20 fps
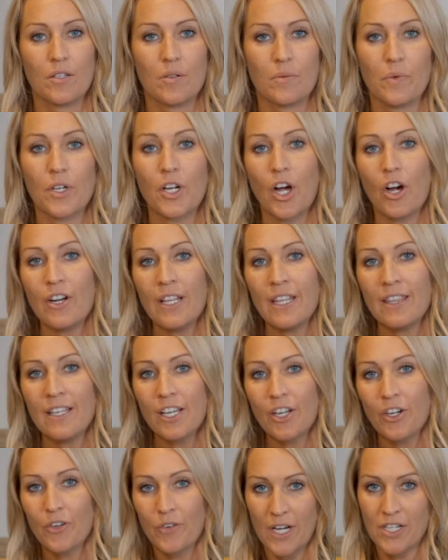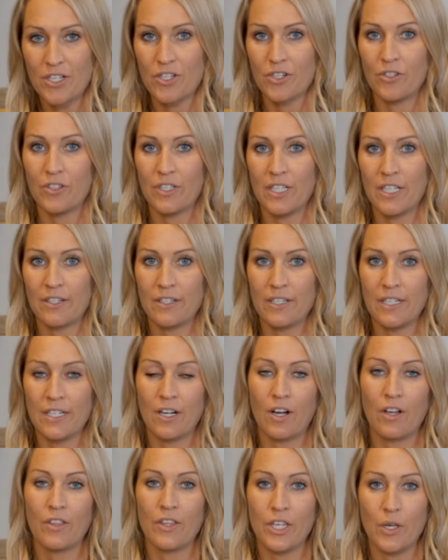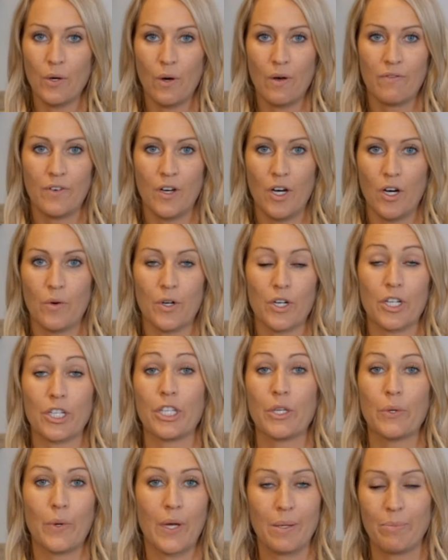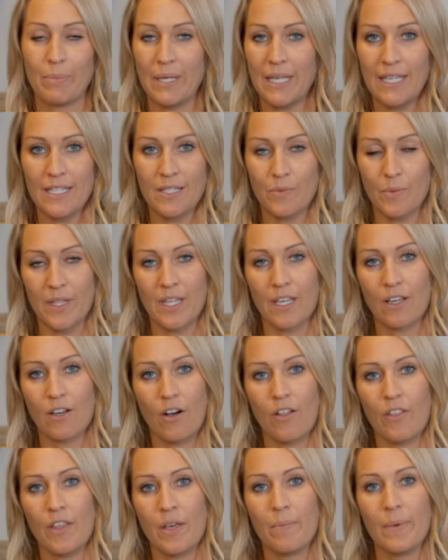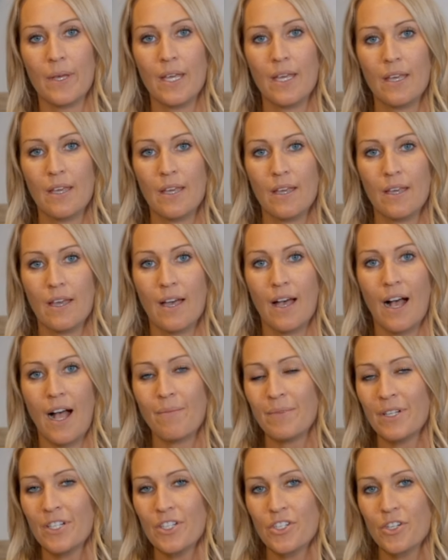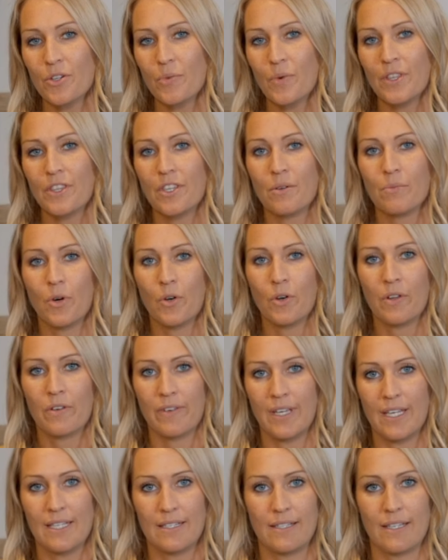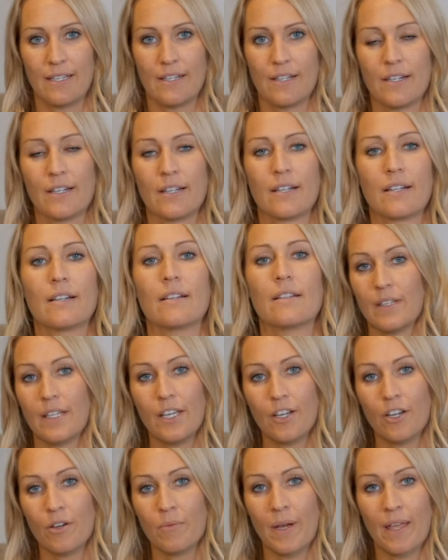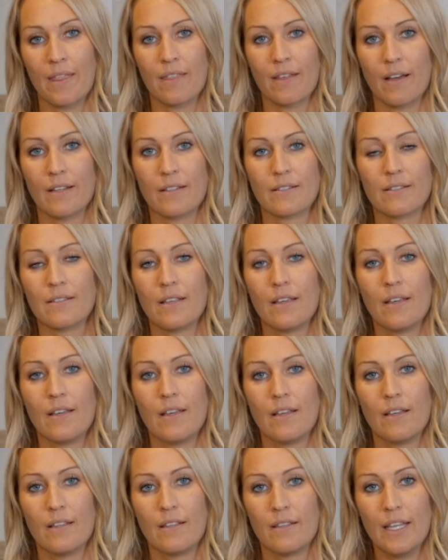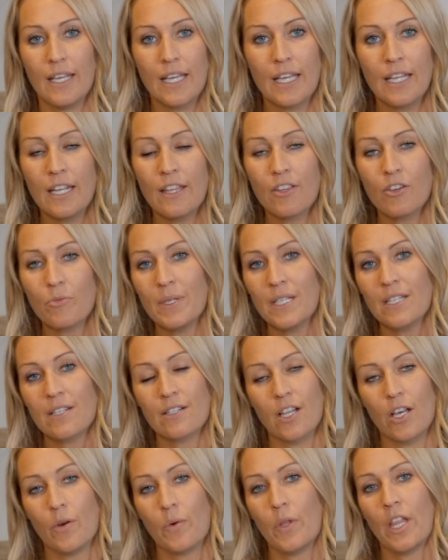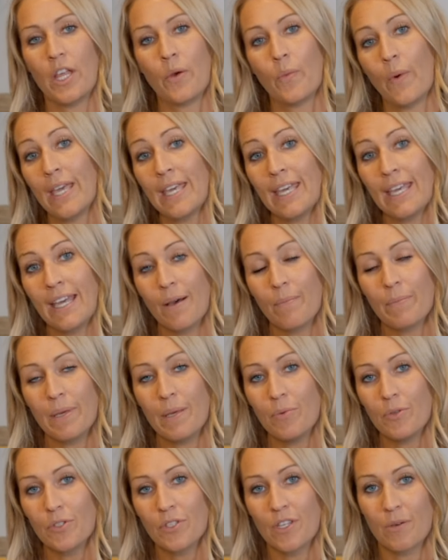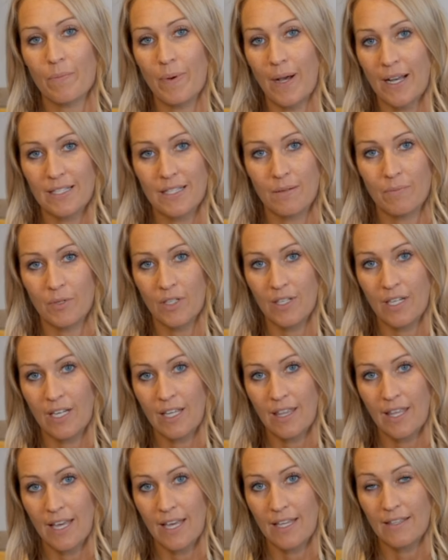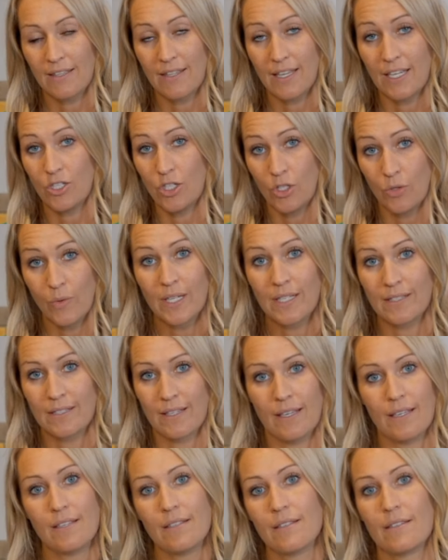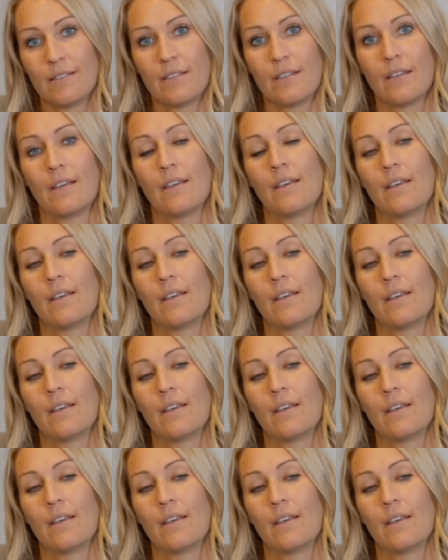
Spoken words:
Regarding the congressional hearing on the UFO, or UAP is what they call them, I'm not sure what their motive is here. Here are my thoughts. They can either be slowly waking up people to the possibility that they do exist,